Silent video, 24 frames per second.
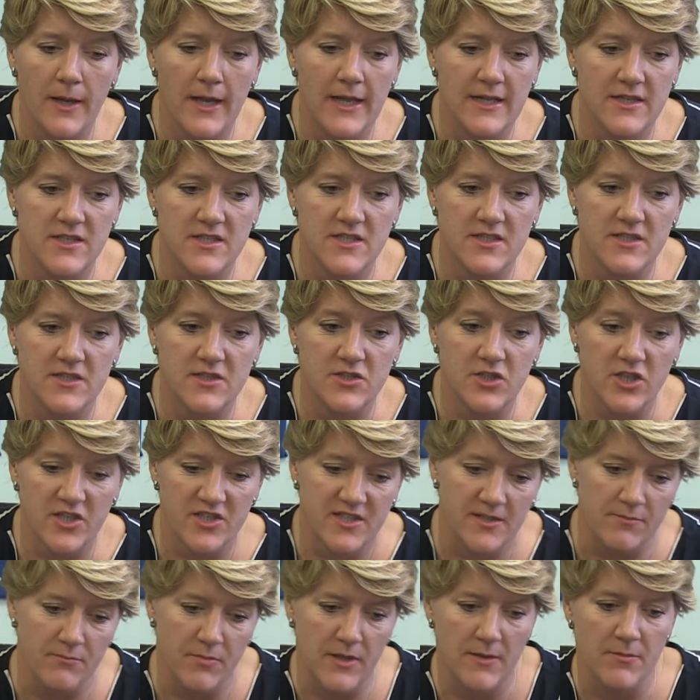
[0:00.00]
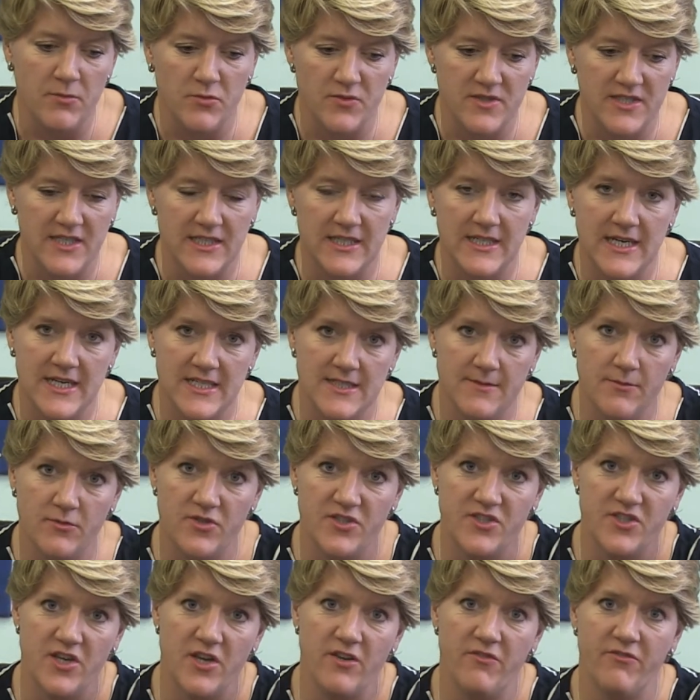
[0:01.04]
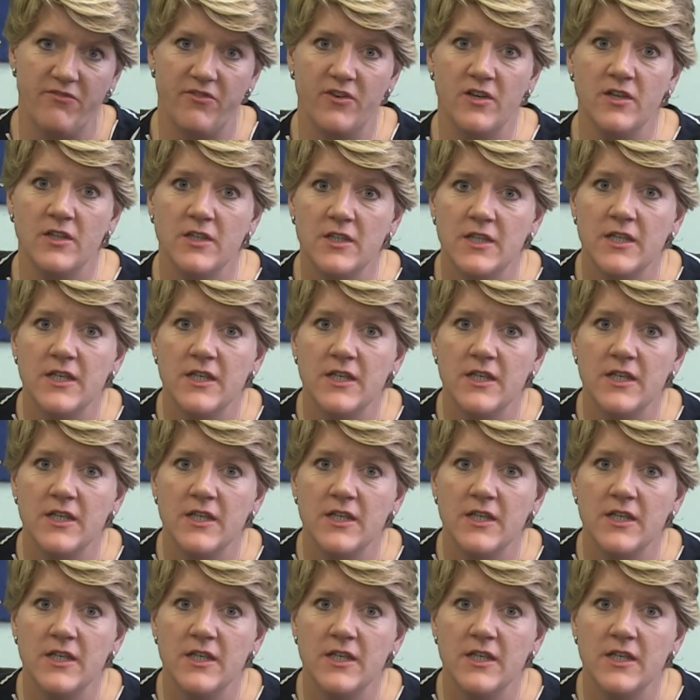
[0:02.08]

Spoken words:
And Justin Bieber was sitting next to me on the sofa.